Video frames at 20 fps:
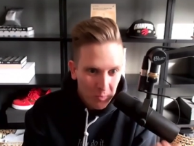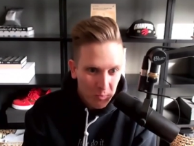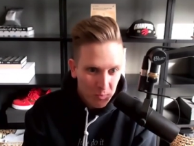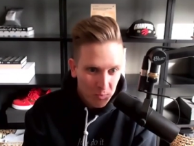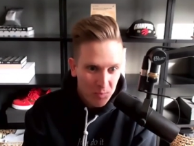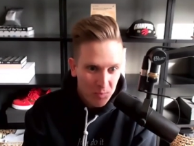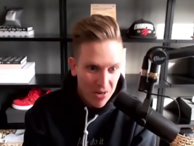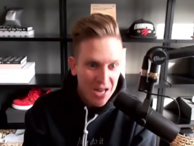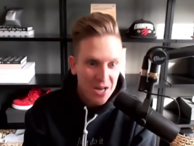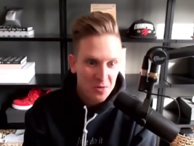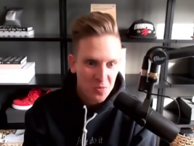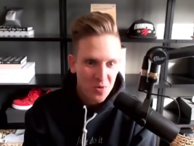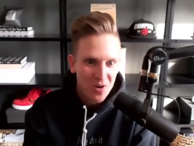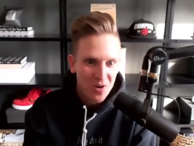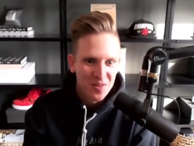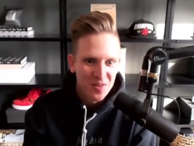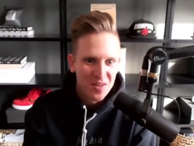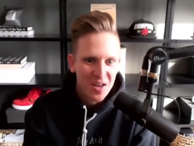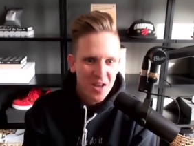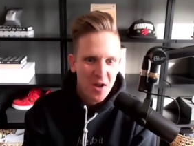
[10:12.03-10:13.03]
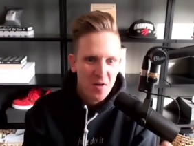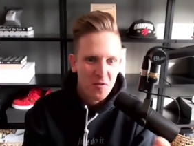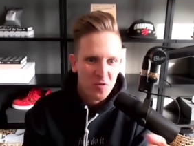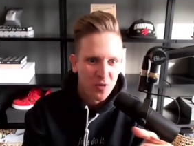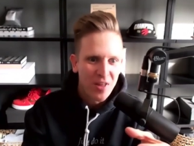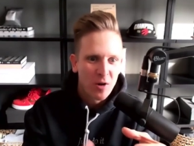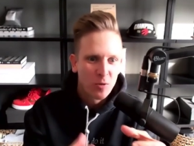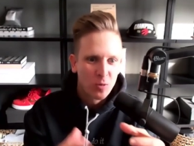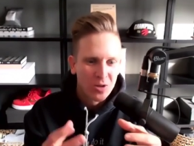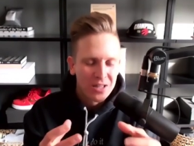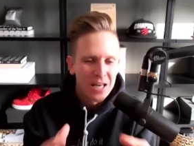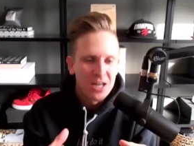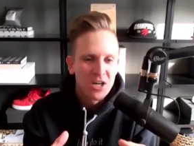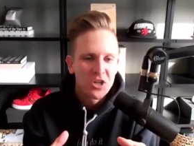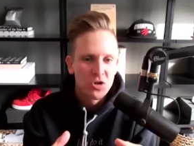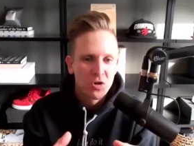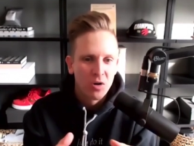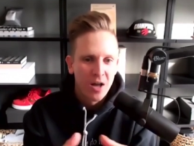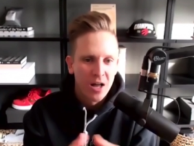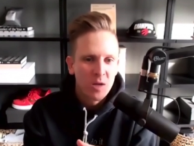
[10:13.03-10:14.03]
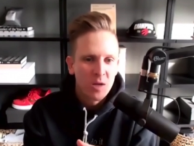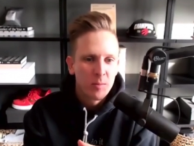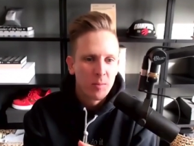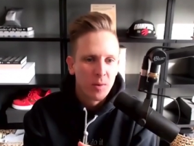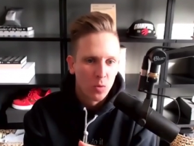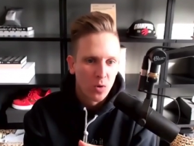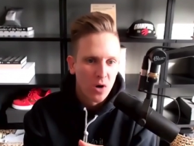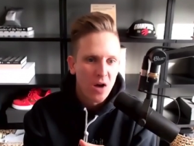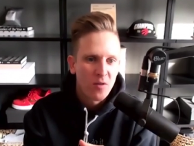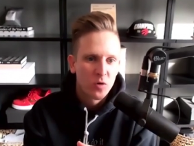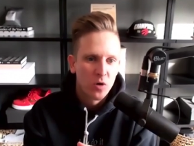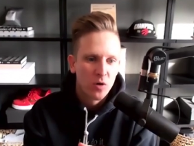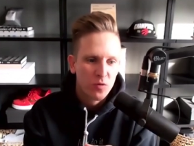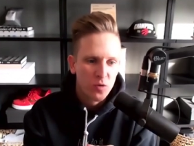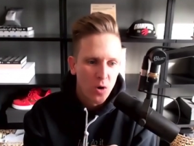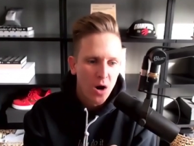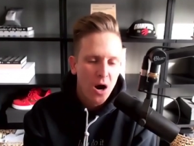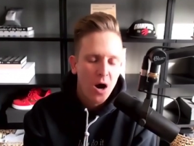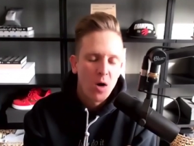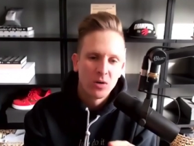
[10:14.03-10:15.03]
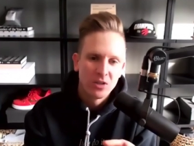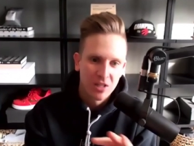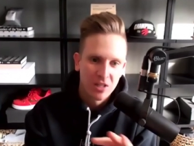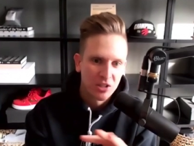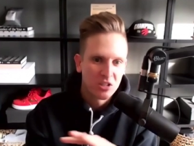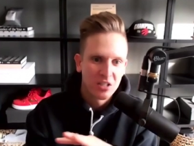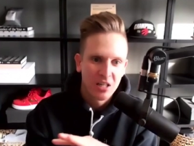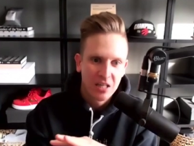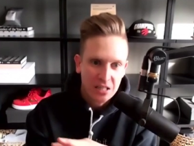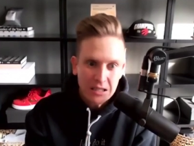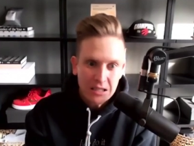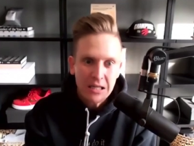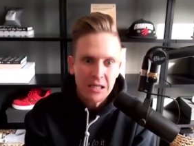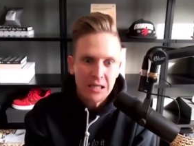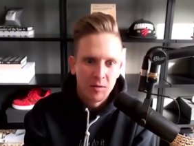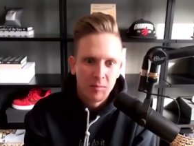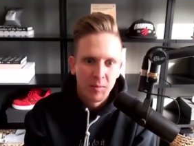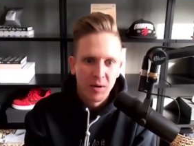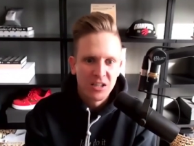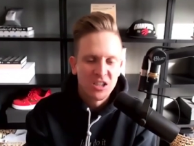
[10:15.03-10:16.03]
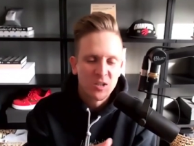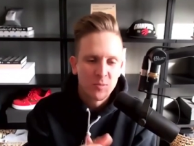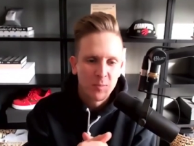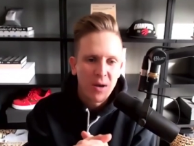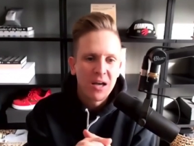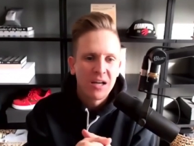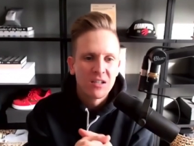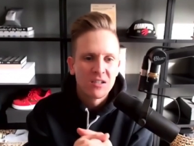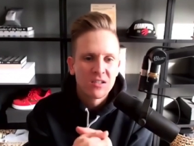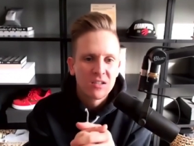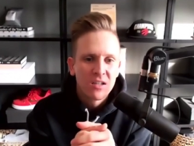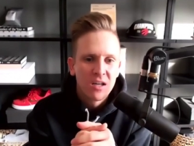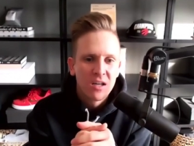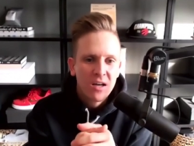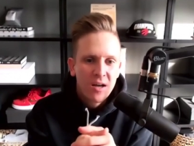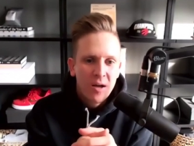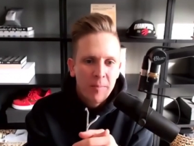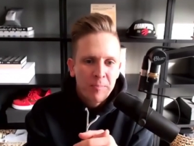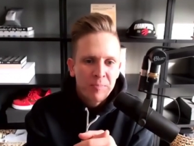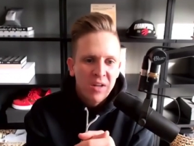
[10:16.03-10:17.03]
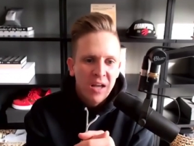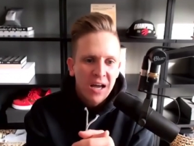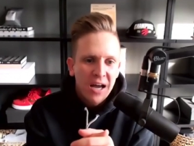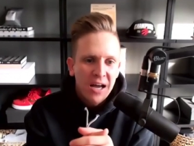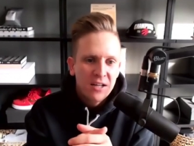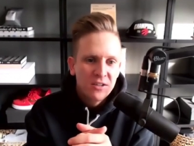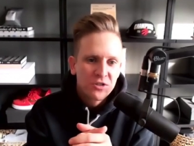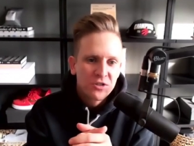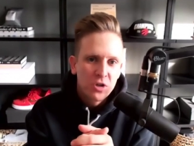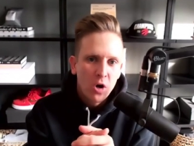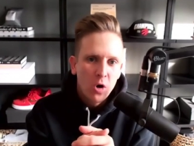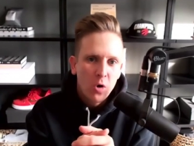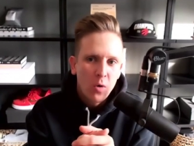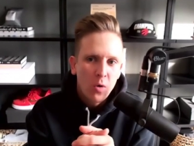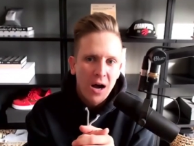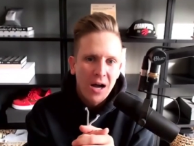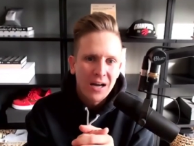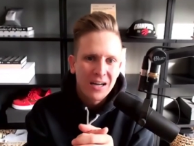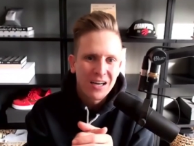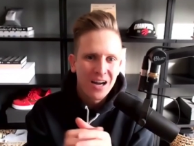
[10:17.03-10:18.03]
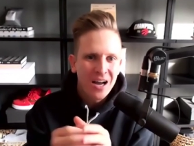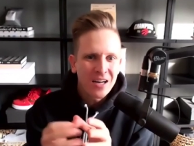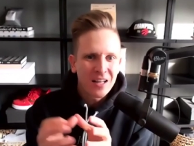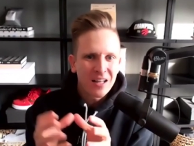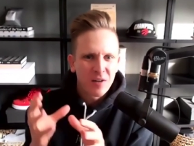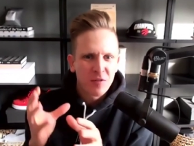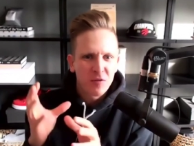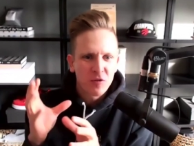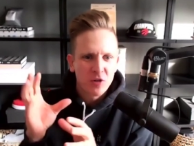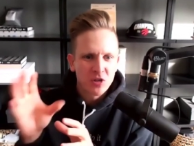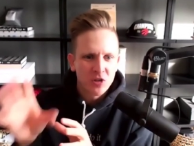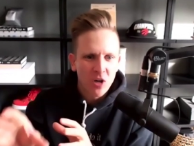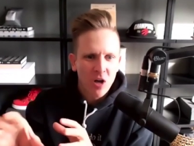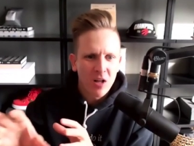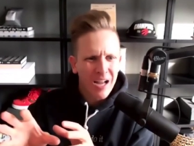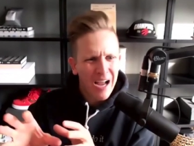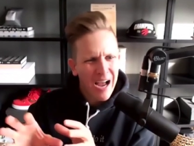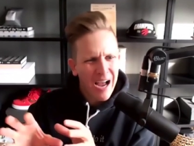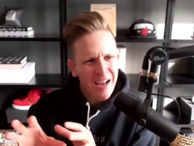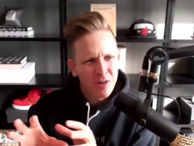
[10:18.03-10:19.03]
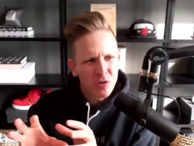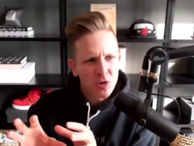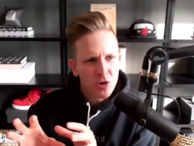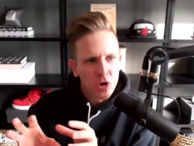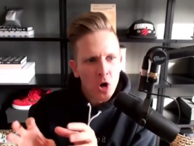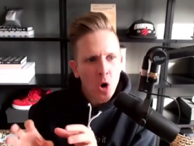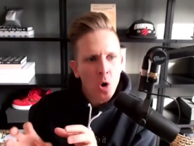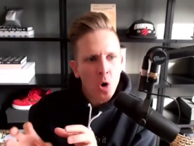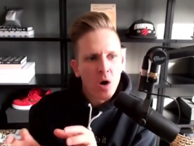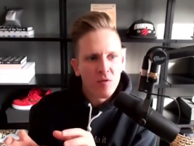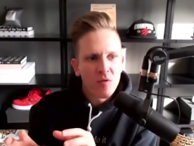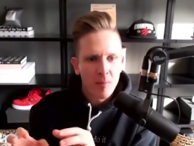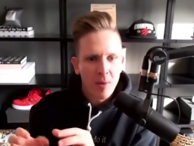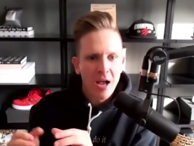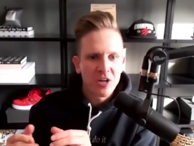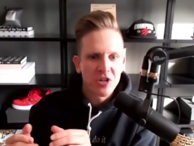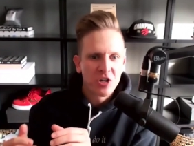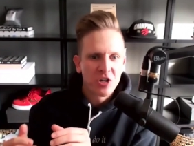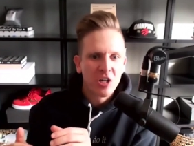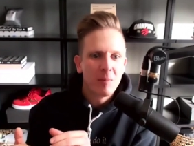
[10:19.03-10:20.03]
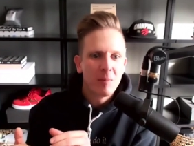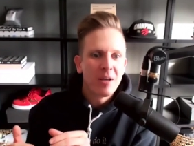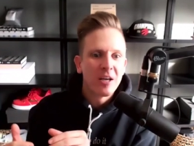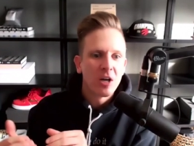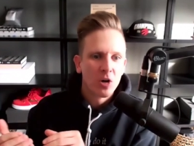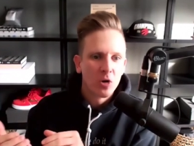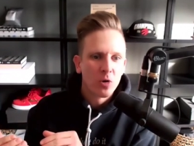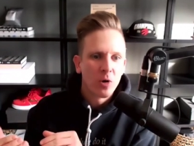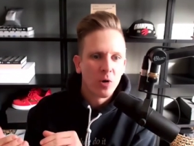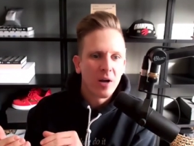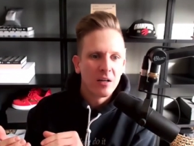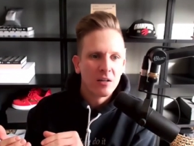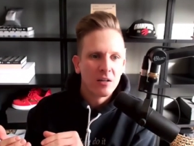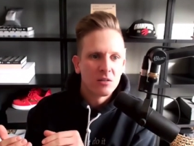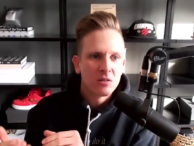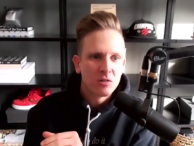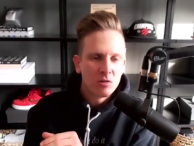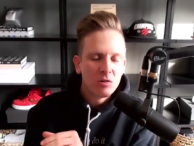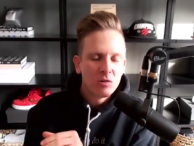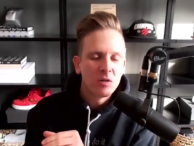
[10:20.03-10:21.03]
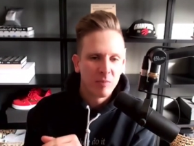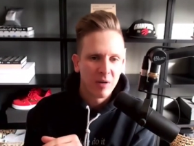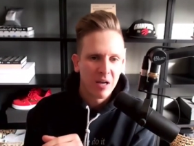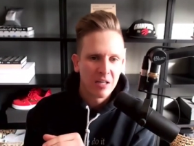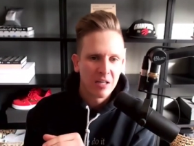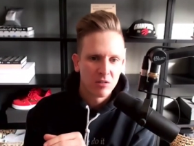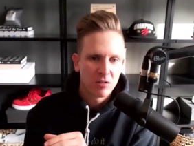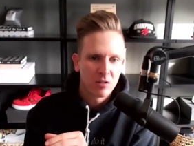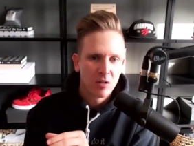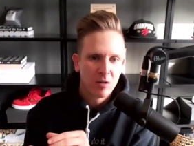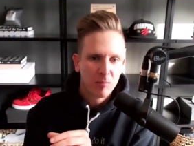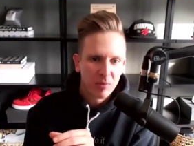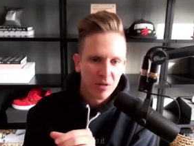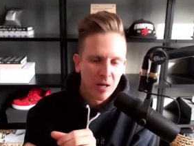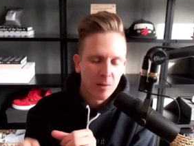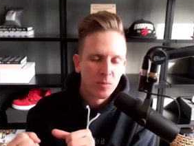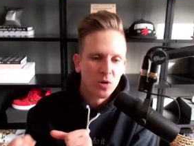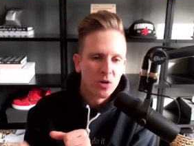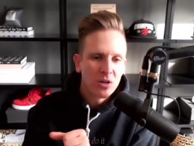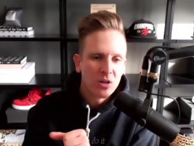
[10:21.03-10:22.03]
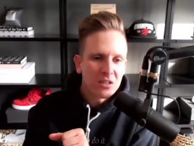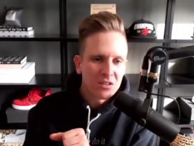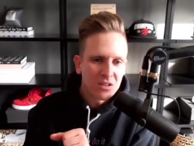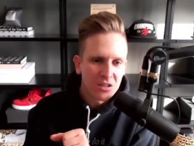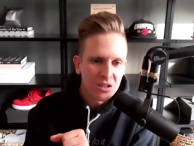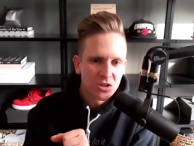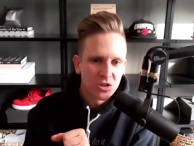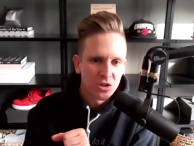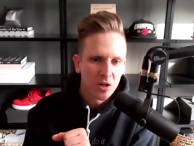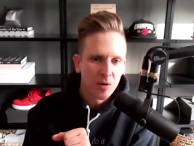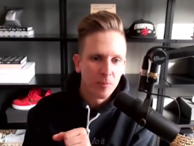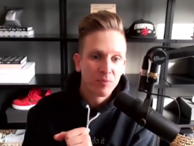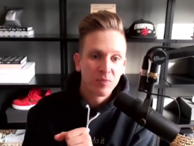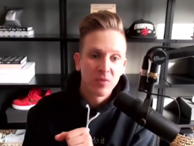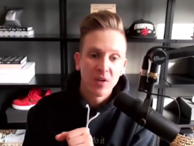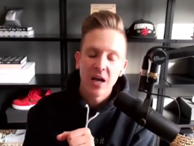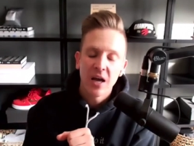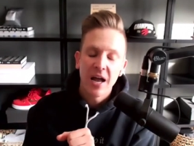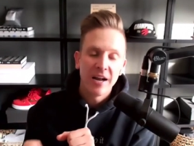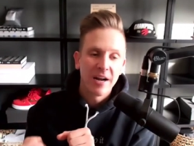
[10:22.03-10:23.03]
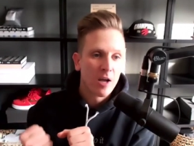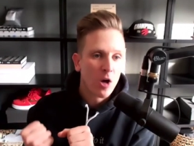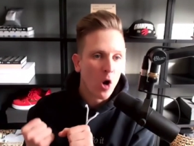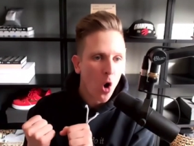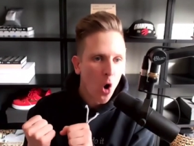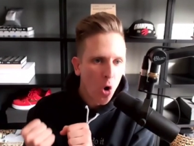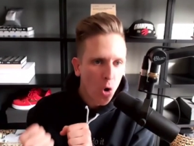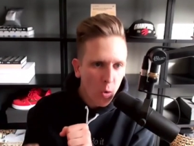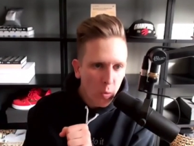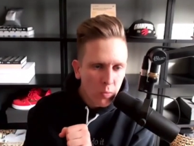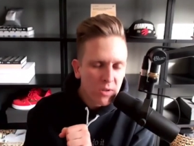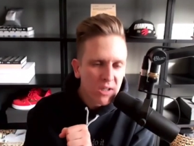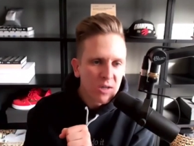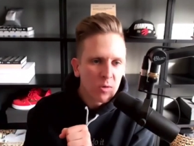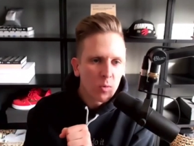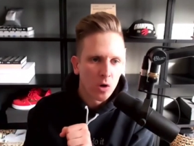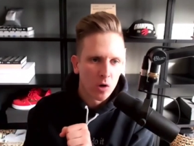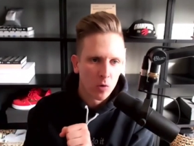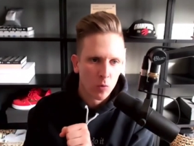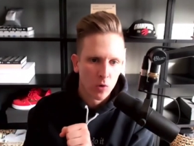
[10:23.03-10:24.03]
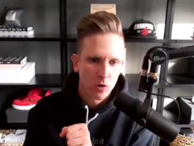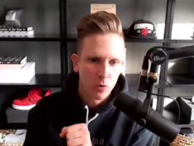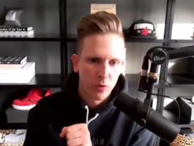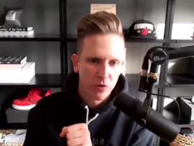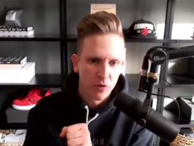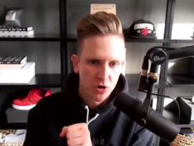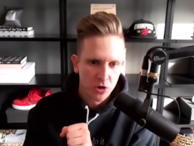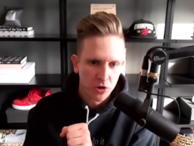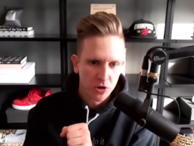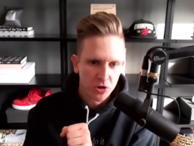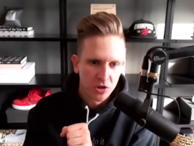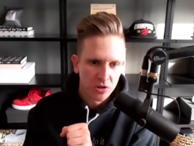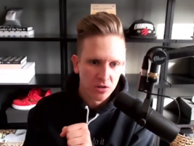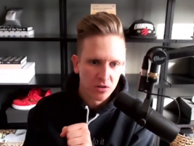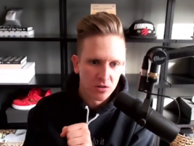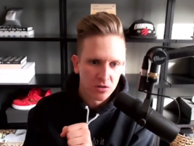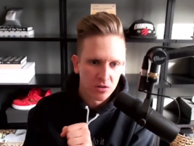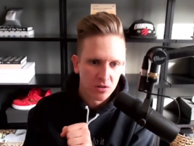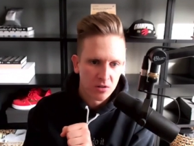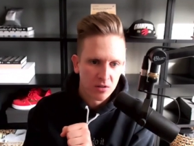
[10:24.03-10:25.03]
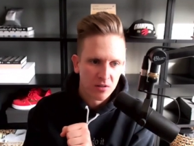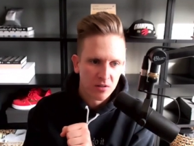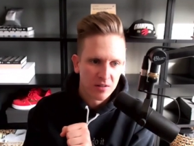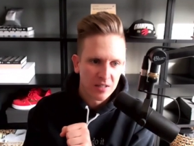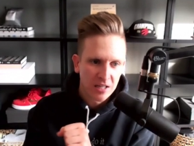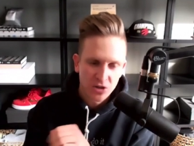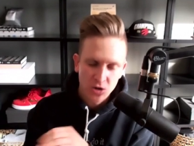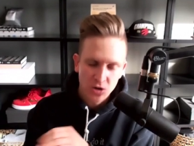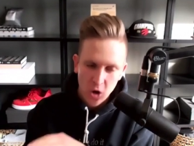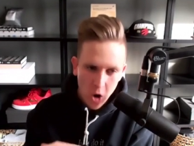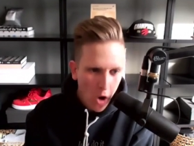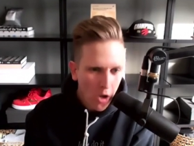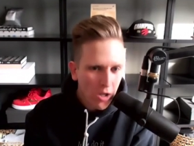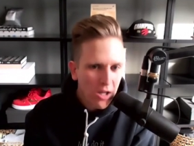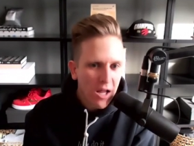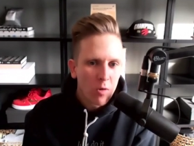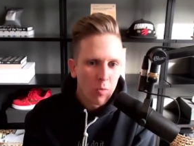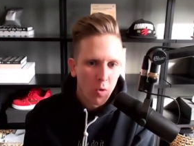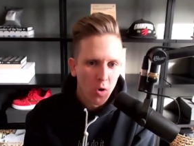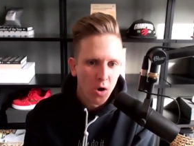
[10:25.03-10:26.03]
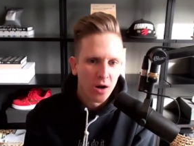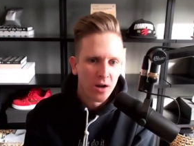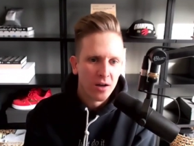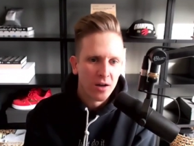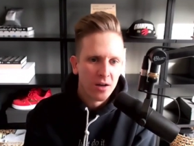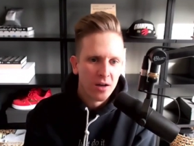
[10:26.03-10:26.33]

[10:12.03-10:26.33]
bandwidth for that relational element where after a few hours I just like needed my space. And so I kind of like foresaw like, I don't know if I'm actually going to make a great student pastor, but I'm good at teaching and I only want to work with churches. That's all I want.